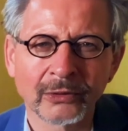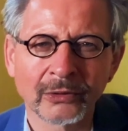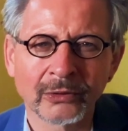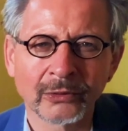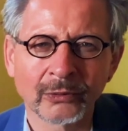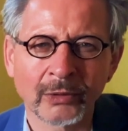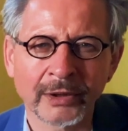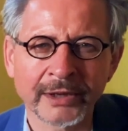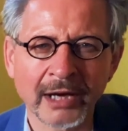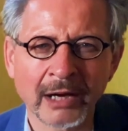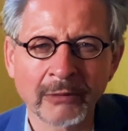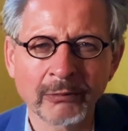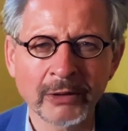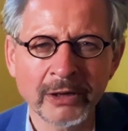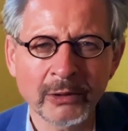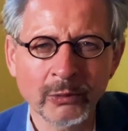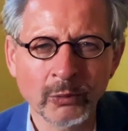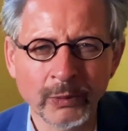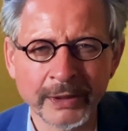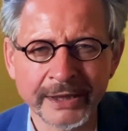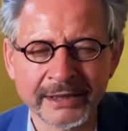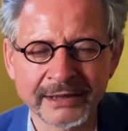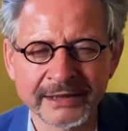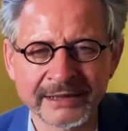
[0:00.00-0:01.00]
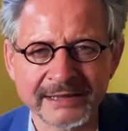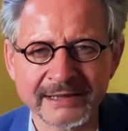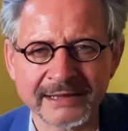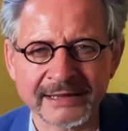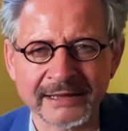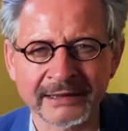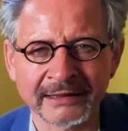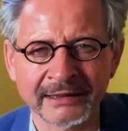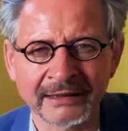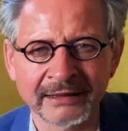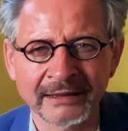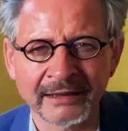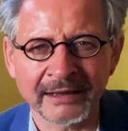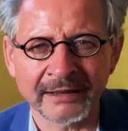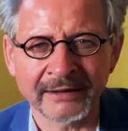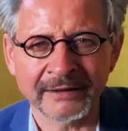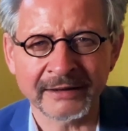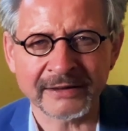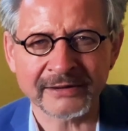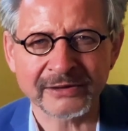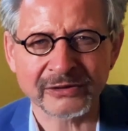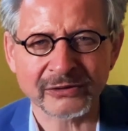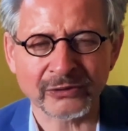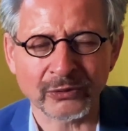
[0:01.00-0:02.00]
What are we witnessing in
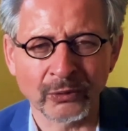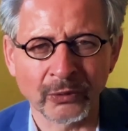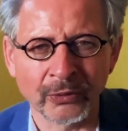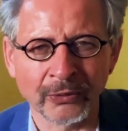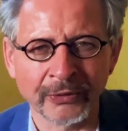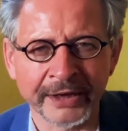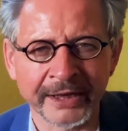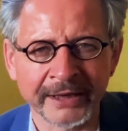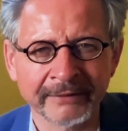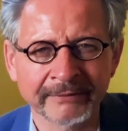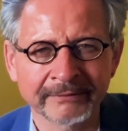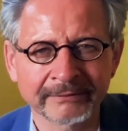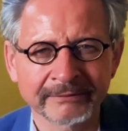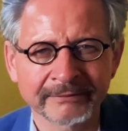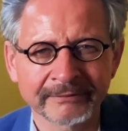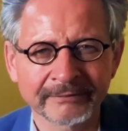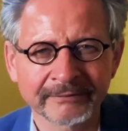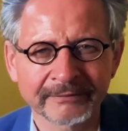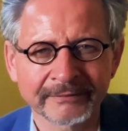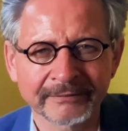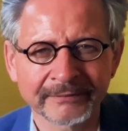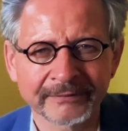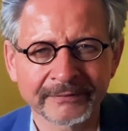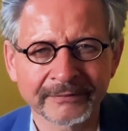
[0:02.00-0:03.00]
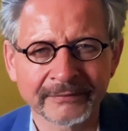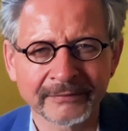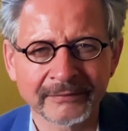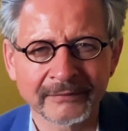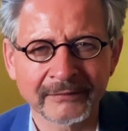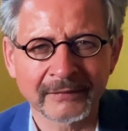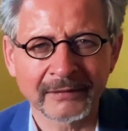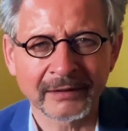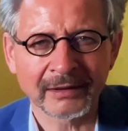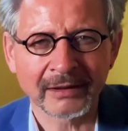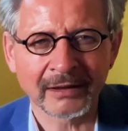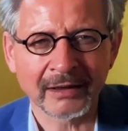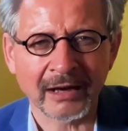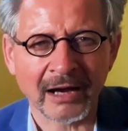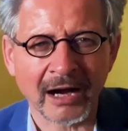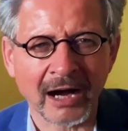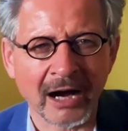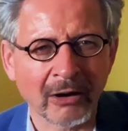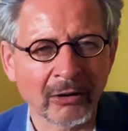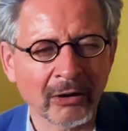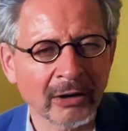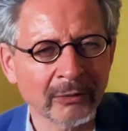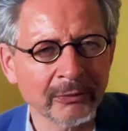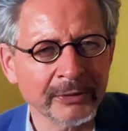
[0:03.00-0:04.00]
the story?
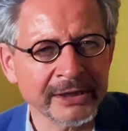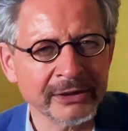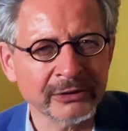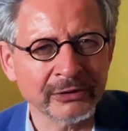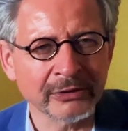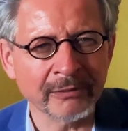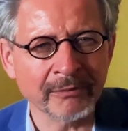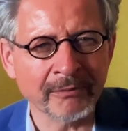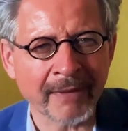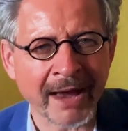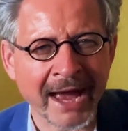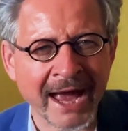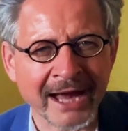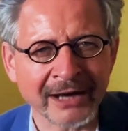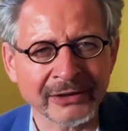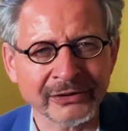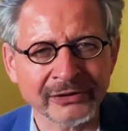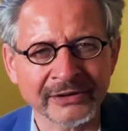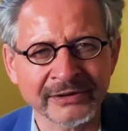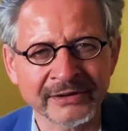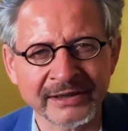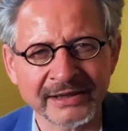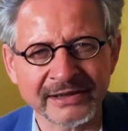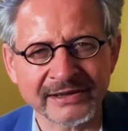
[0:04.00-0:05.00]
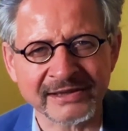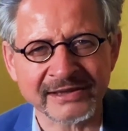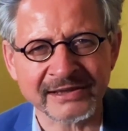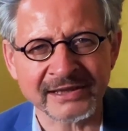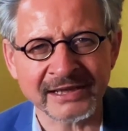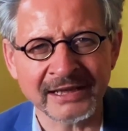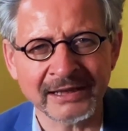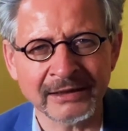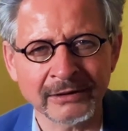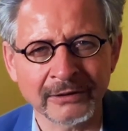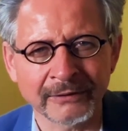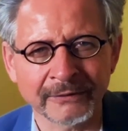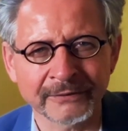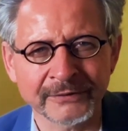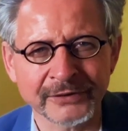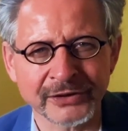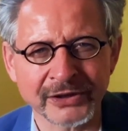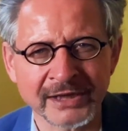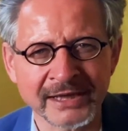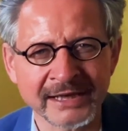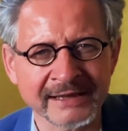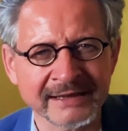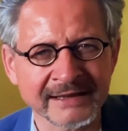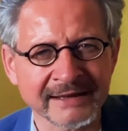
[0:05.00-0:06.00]
How are we to imagine the scene of
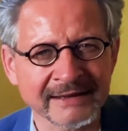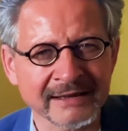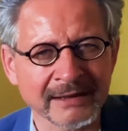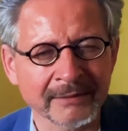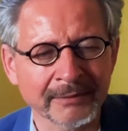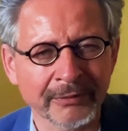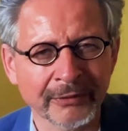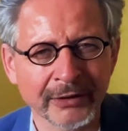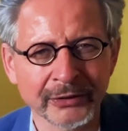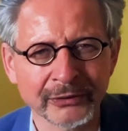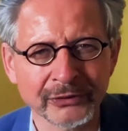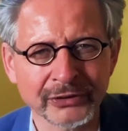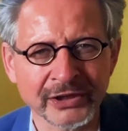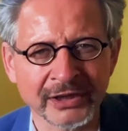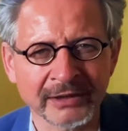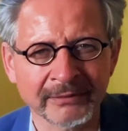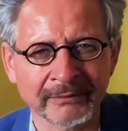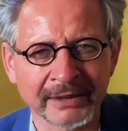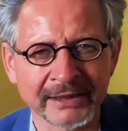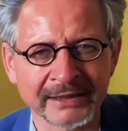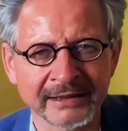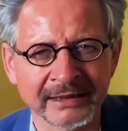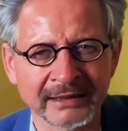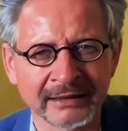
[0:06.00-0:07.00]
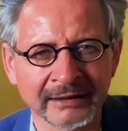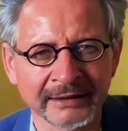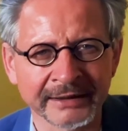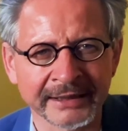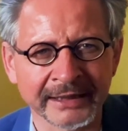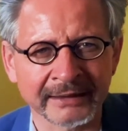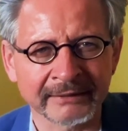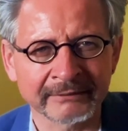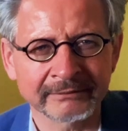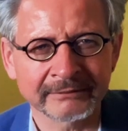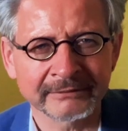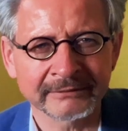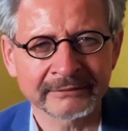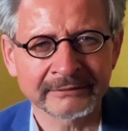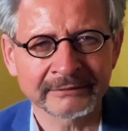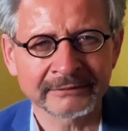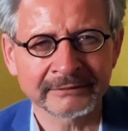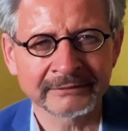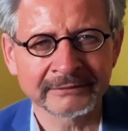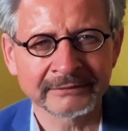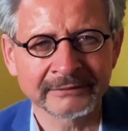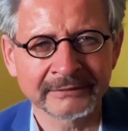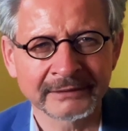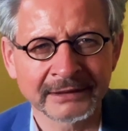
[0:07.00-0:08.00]
Jesus approaching Matilda?
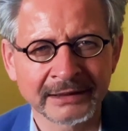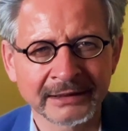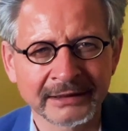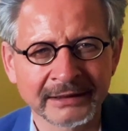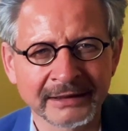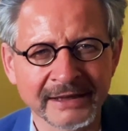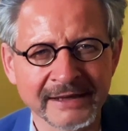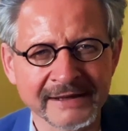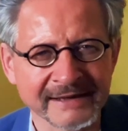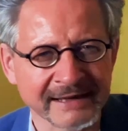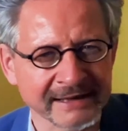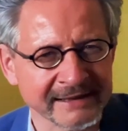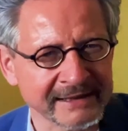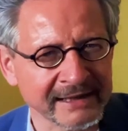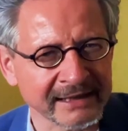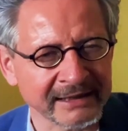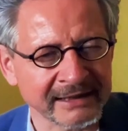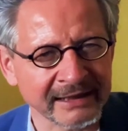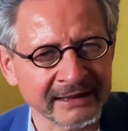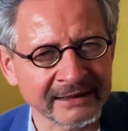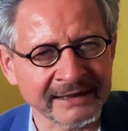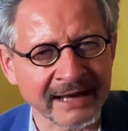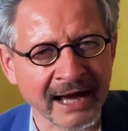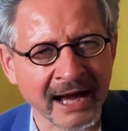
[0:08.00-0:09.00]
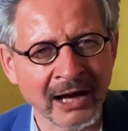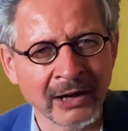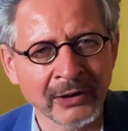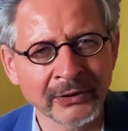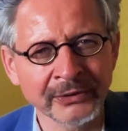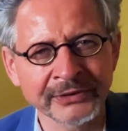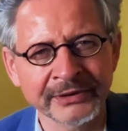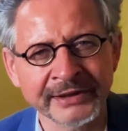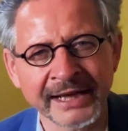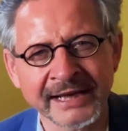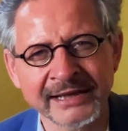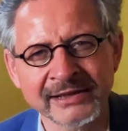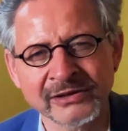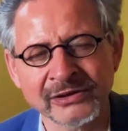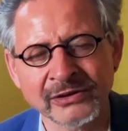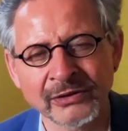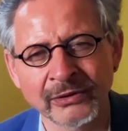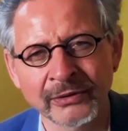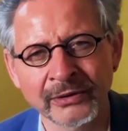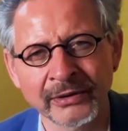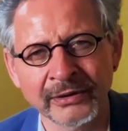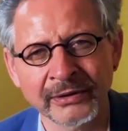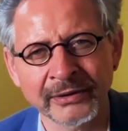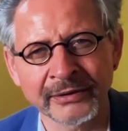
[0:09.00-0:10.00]
Is he sitting down next to
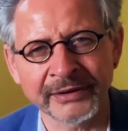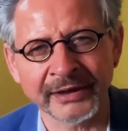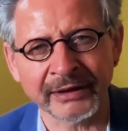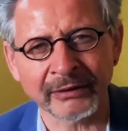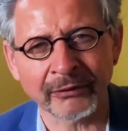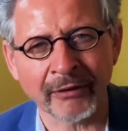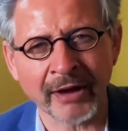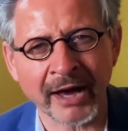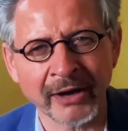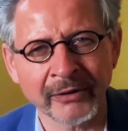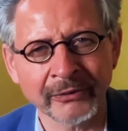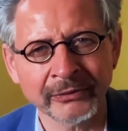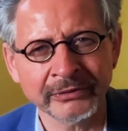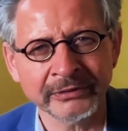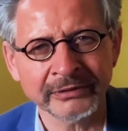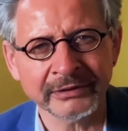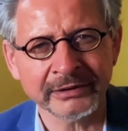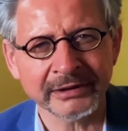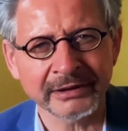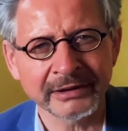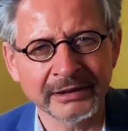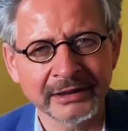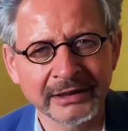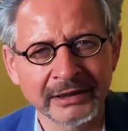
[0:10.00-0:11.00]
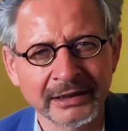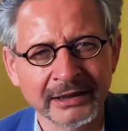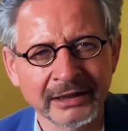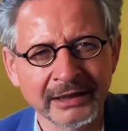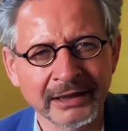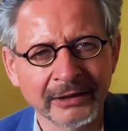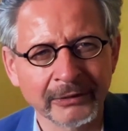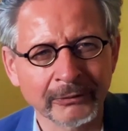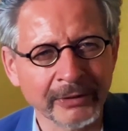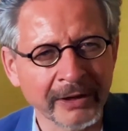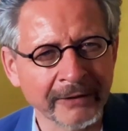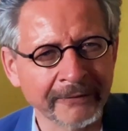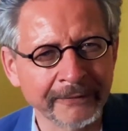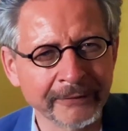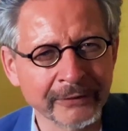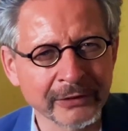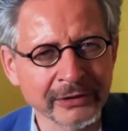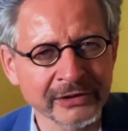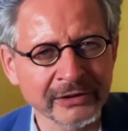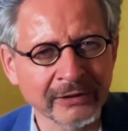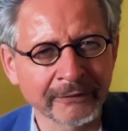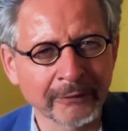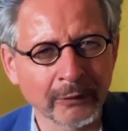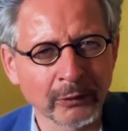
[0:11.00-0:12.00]
her on the ground? We are
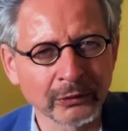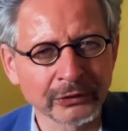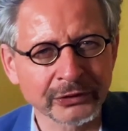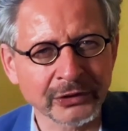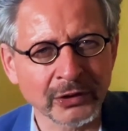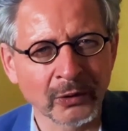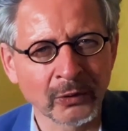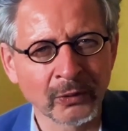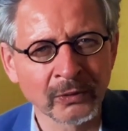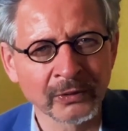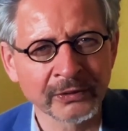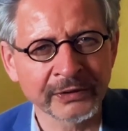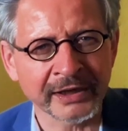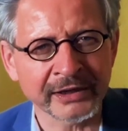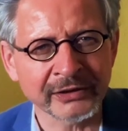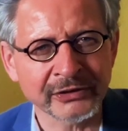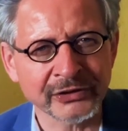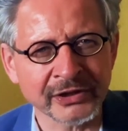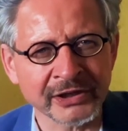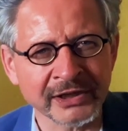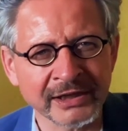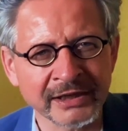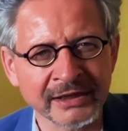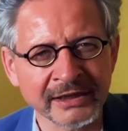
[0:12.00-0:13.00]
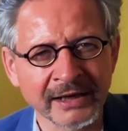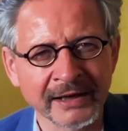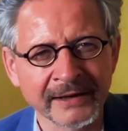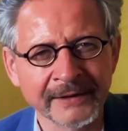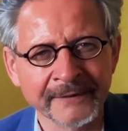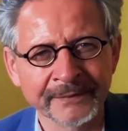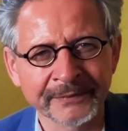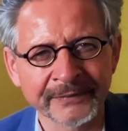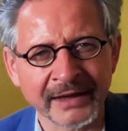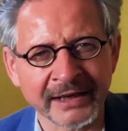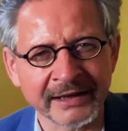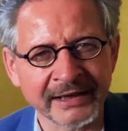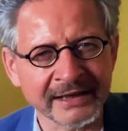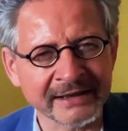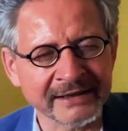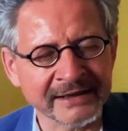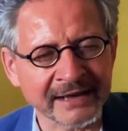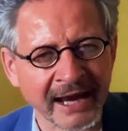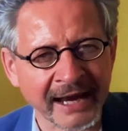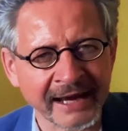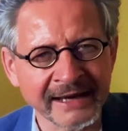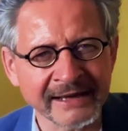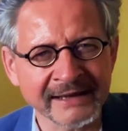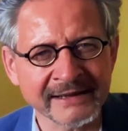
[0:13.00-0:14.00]
first of all told that he
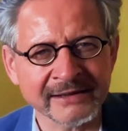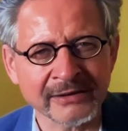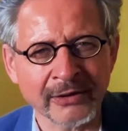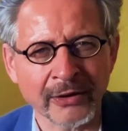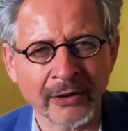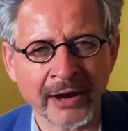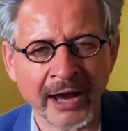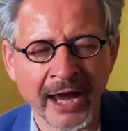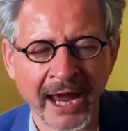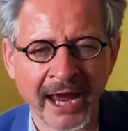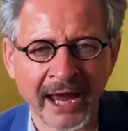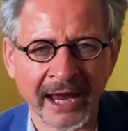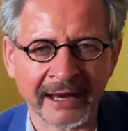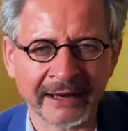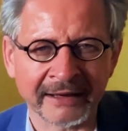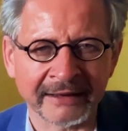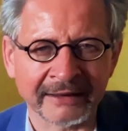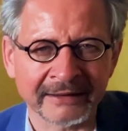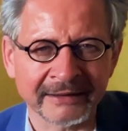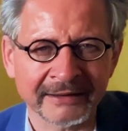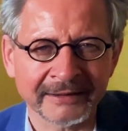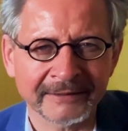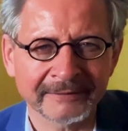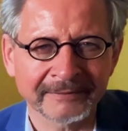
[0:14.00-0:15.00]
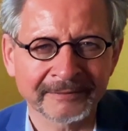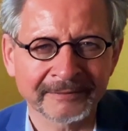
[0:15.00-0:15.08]
takes her hand.